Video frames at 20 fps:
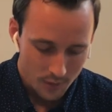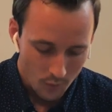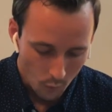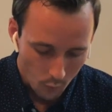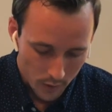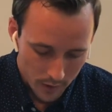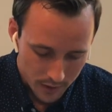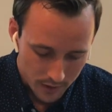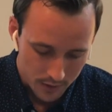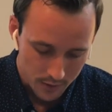
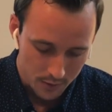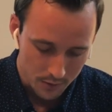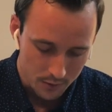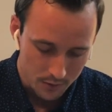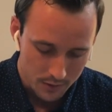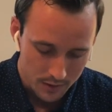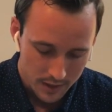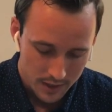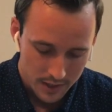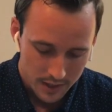with
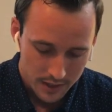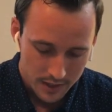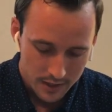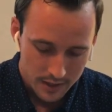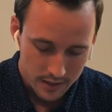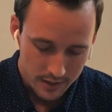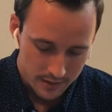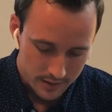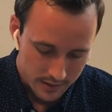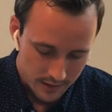you
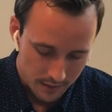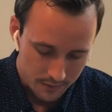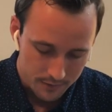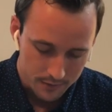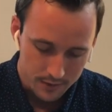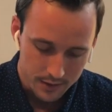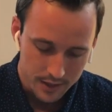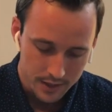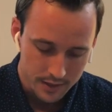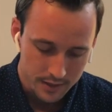in
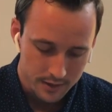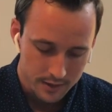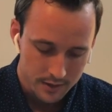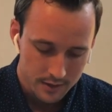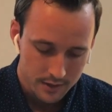suffering.